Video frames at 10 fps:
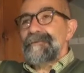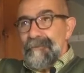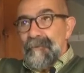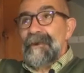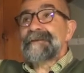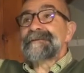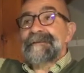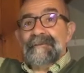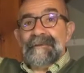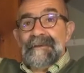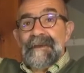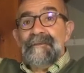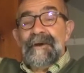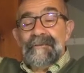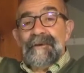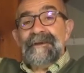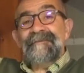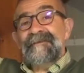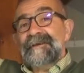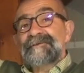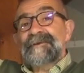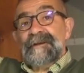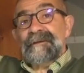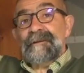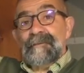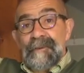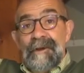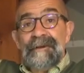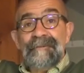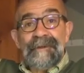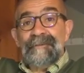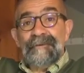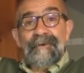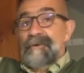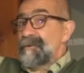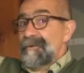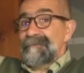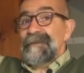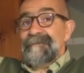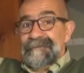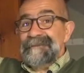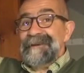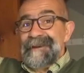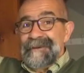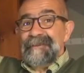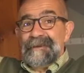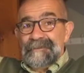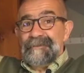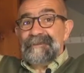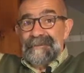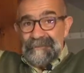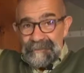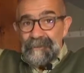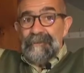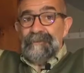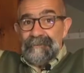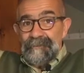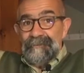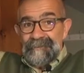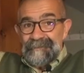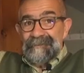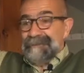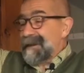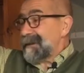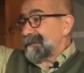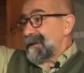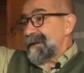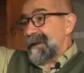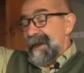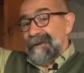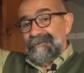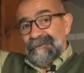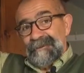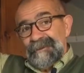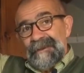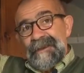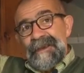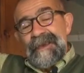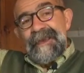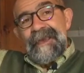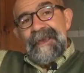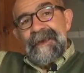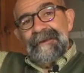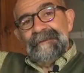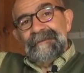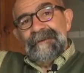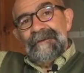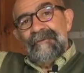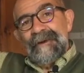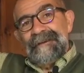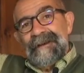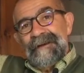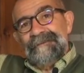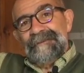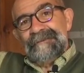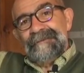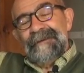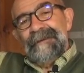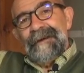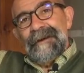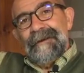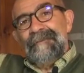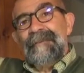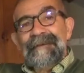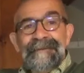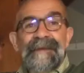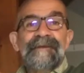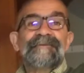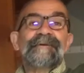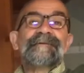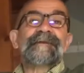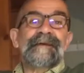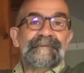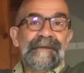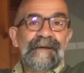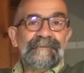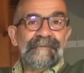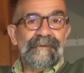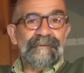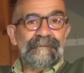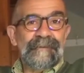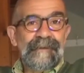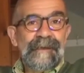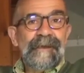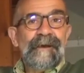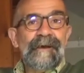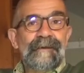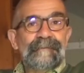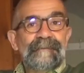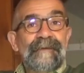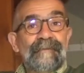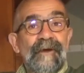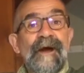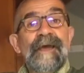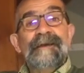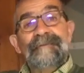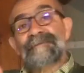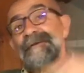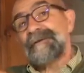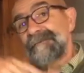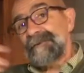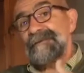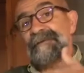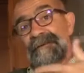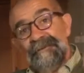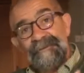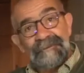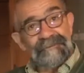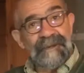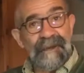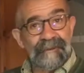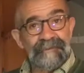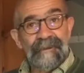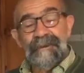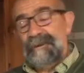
you win something, and by the way, even congenitally blind people who've never seen anybody do this exact action. And what it does is maintains your testosterone level high enough so that if there's an additional challenge,